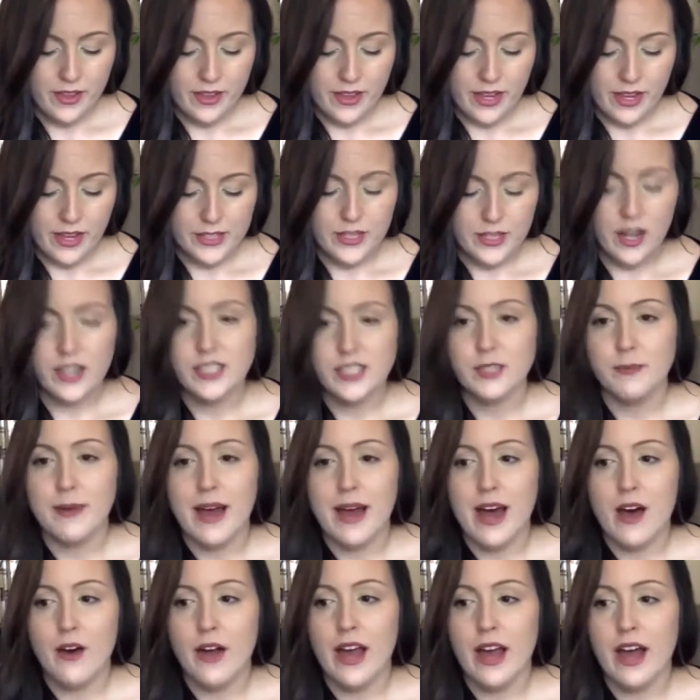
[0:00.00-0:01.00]
It talked
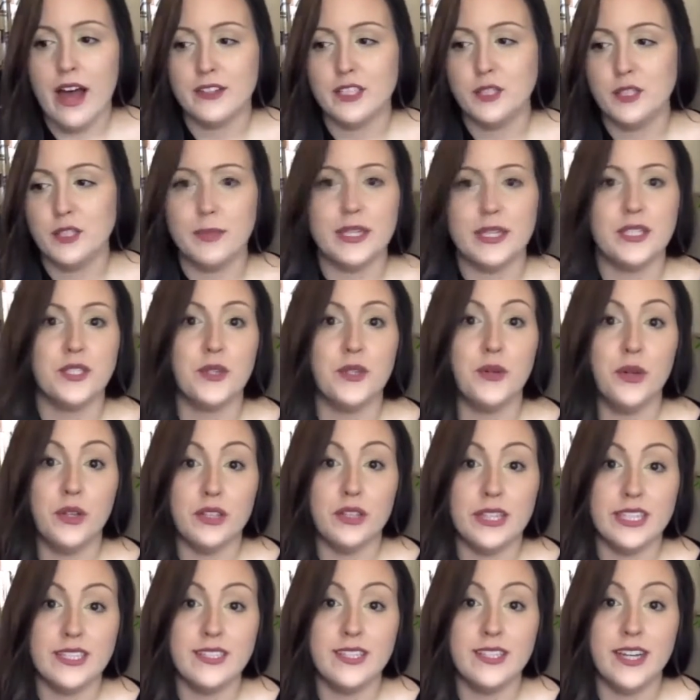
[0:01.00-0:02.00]
about how to speak so he'll
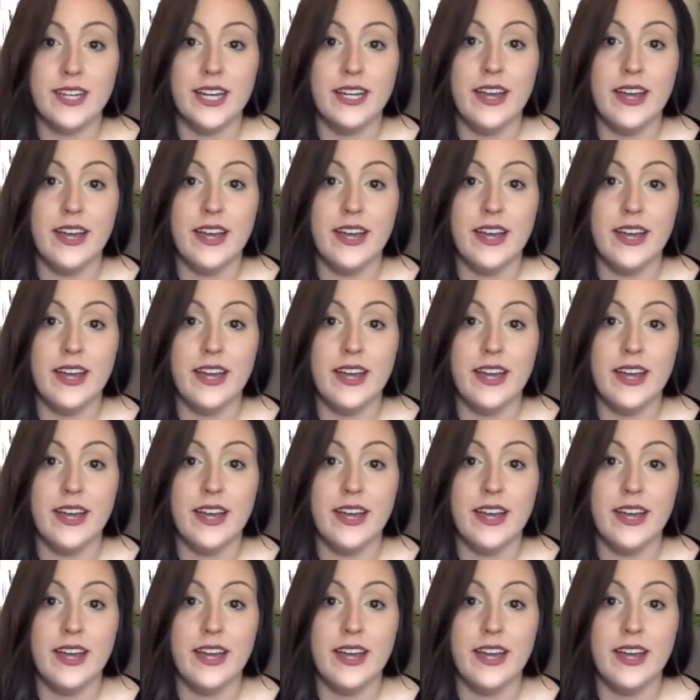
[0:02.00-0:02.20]
listen,